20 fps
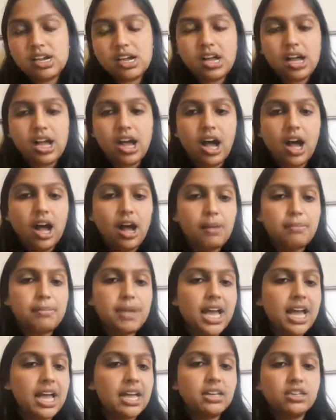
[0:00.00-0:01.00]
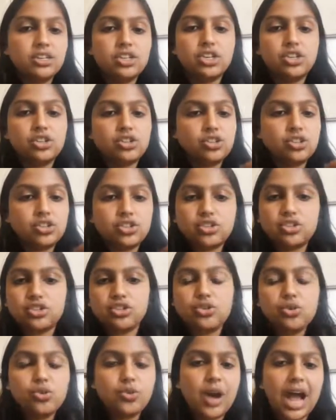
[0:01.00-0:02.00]
and
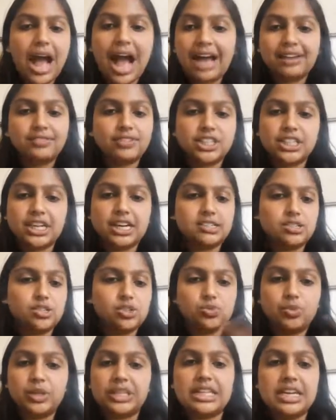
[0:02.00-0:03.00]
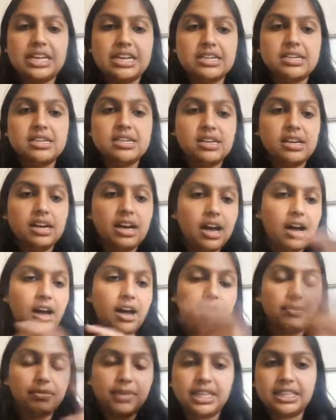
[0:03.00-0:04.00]
2 advertisers within
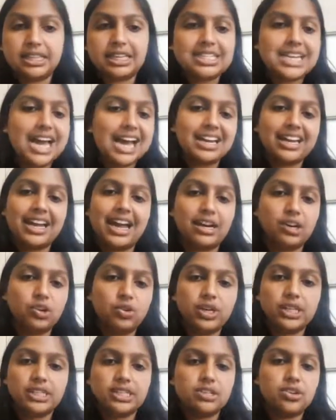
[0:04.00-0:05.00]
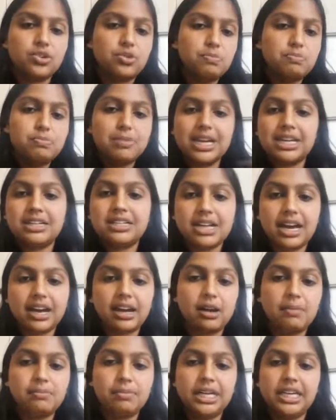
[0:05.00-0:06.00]
the tech category. So big tech
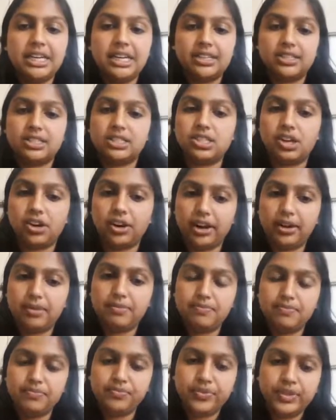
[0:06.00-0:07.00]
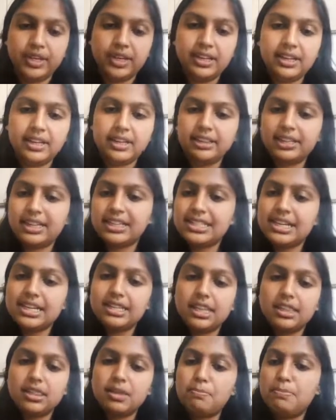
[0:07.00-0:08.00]
company and a startup. Let's say
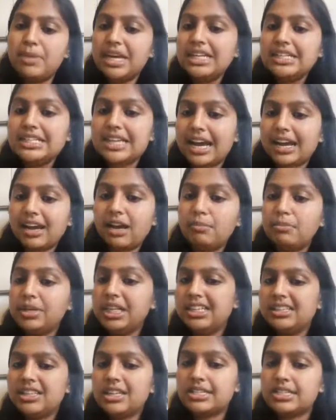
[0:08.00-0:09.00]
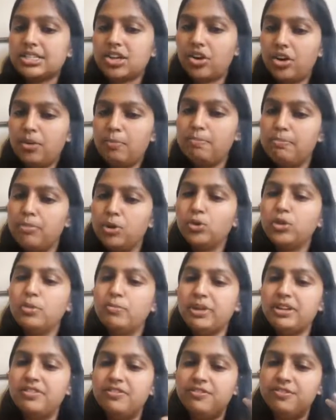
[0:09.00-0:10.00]
that the big tech company and the startup both
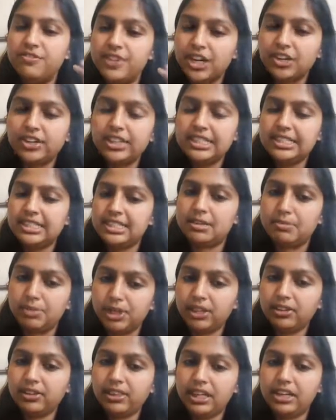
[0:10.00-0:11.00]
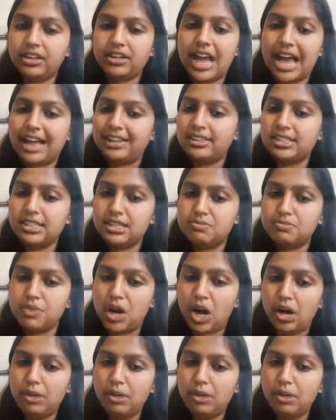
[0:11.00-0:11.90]
bid very similarly on Alice and Bob,